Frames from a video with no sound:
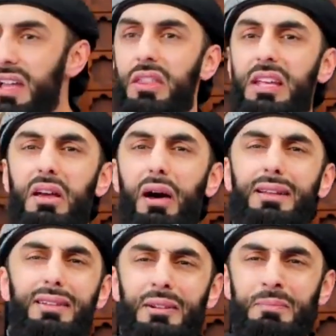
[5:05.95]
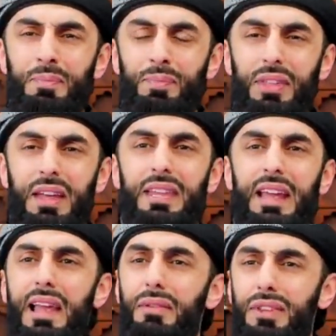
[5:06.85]
They died and
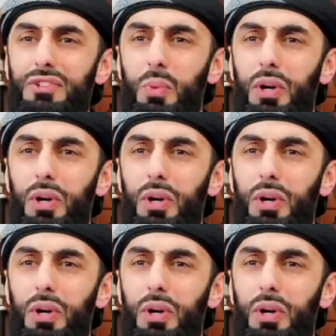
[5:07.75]
they left this